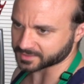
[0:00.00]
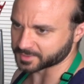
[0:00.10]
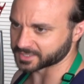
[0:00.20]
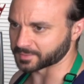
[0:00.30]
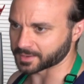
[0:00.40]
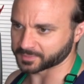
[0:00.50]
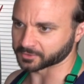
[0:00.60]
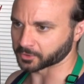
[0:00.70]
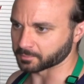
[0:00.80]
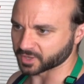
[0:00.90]
I mean, it might be a
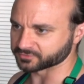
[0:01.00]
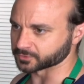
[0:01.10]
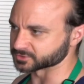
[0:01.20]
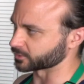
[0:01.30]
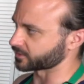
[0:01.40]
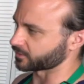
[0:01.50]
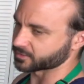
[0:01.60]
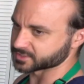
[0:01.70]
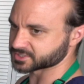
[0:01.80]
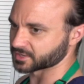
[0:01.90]
little muffled with all
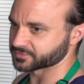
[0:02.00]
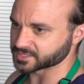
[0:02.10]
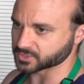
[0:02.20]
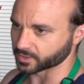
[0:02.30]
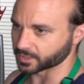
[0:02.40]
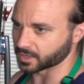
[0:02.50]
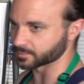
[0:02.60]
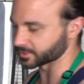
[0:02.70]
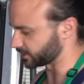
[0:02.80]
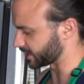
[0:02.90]
the stuff that's going
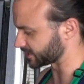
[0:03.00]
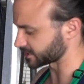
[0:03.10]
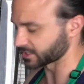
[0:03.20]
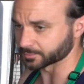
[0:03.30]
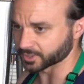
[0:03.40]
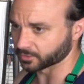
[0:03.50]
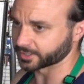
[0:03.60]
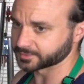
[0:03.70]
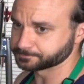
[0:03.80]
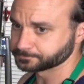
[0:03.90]
on, but you guys can hear me all right?